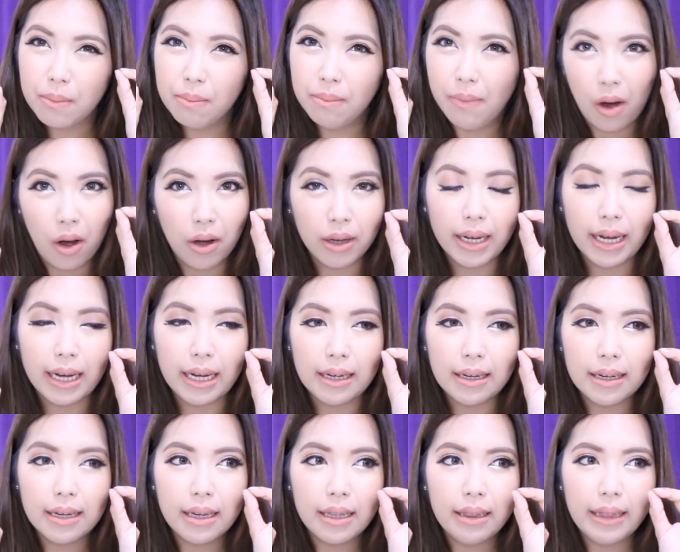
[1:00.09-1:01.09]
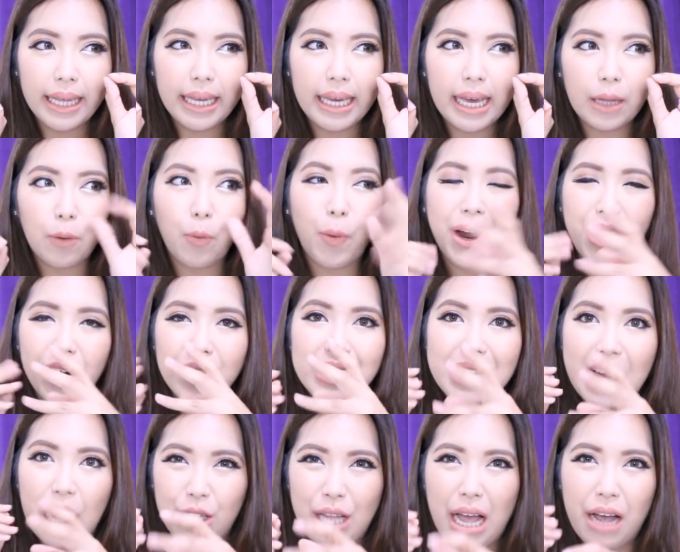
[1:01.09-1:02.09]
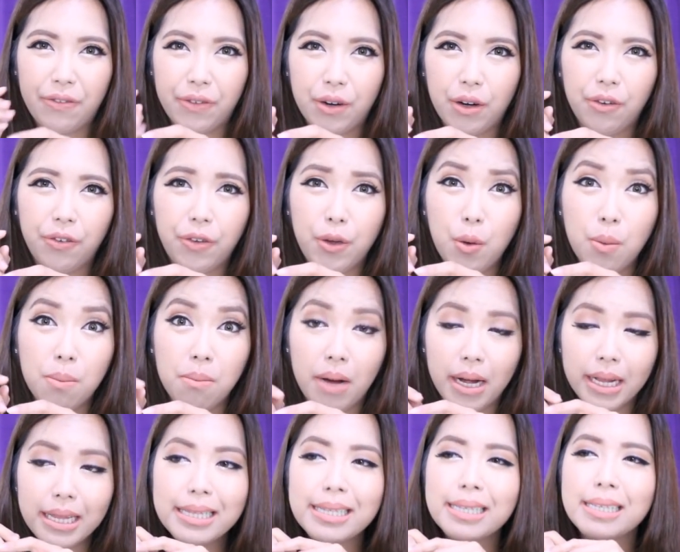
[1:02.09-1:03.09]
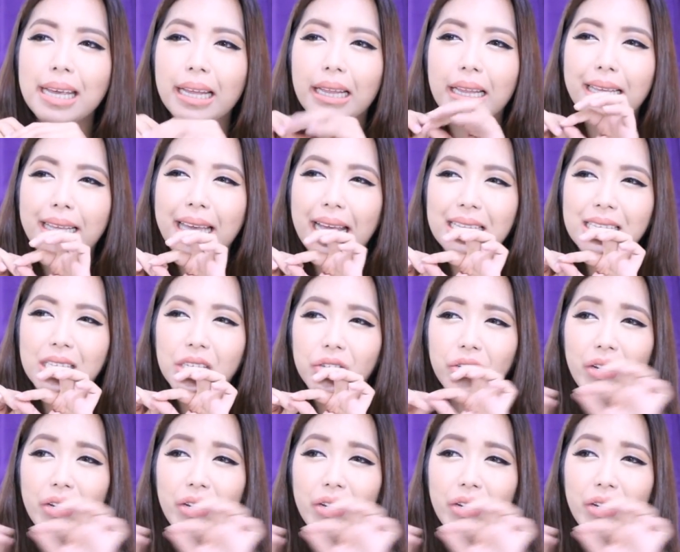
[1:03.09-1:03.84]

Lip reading: bonga. Like it wears out after a few months. It gets